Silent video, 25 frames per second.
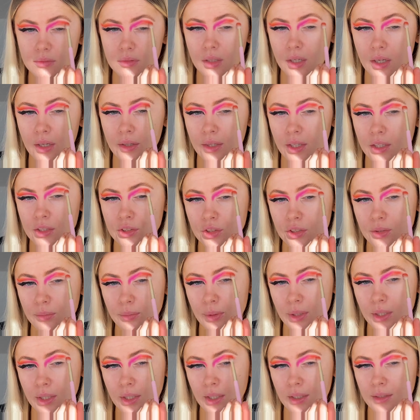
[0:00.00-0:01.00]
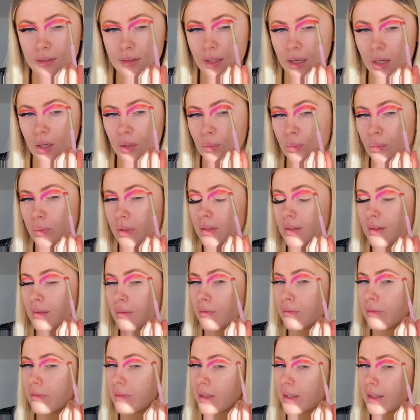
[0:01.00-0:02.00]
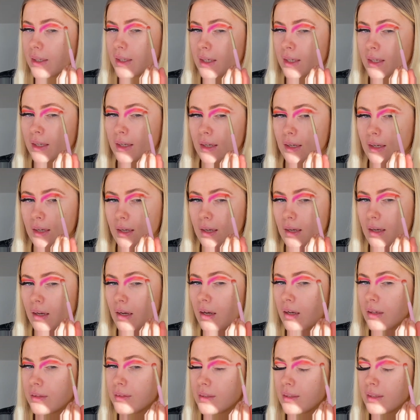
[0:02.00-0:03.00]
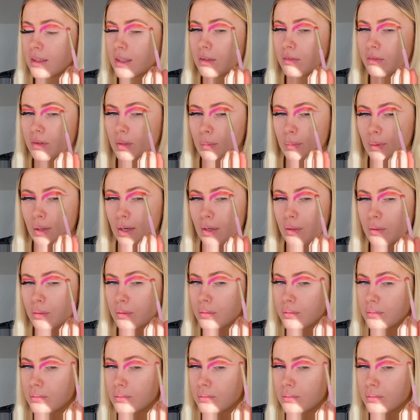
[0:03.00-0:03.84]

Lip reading: and then just bringing it downwards and flicking it underneath the brow